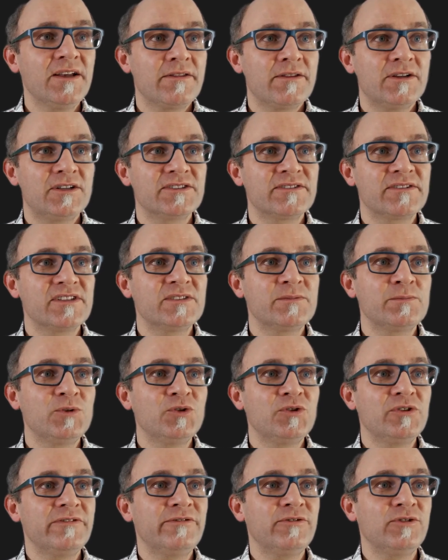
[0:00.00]
there's this
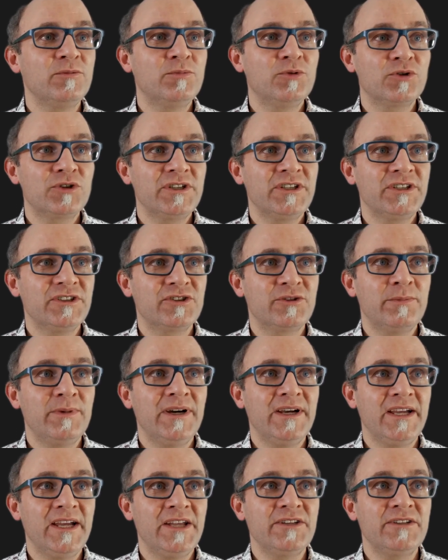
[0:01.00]
beautiful book here
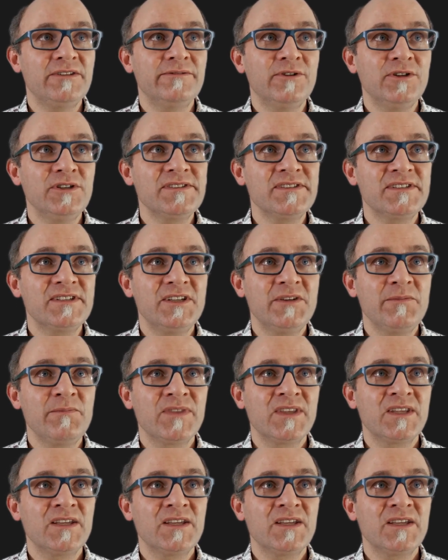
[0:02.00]
by Andy Wolski,